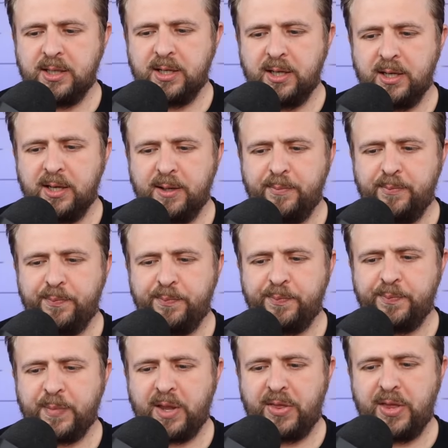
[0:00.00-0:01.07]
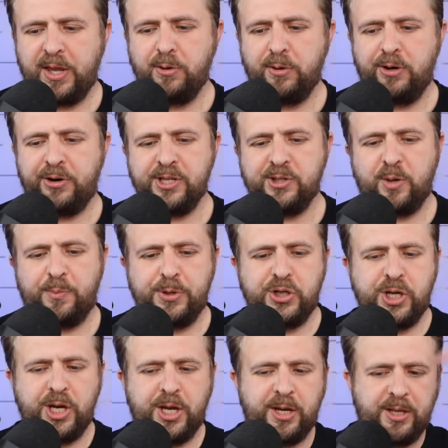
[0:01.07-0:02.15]
Thank you, Lorenzo. I
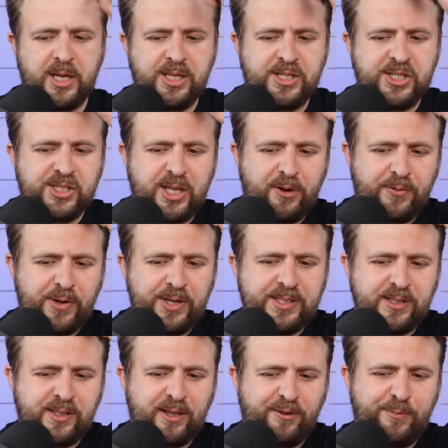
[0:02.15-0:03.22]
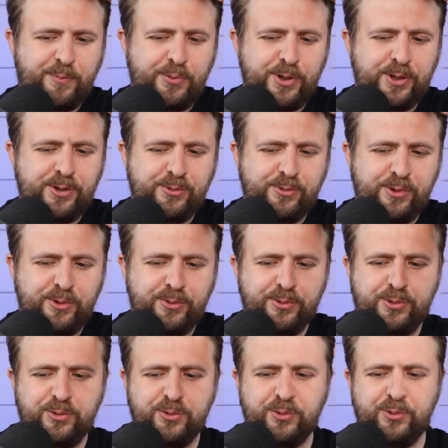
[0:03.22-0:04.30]
appreciate it. It's tough. It's a tough point
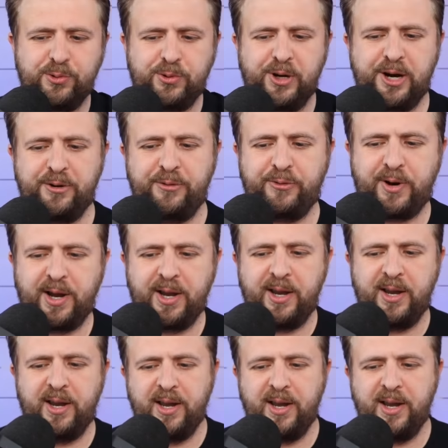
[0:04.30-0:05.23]
to clarify,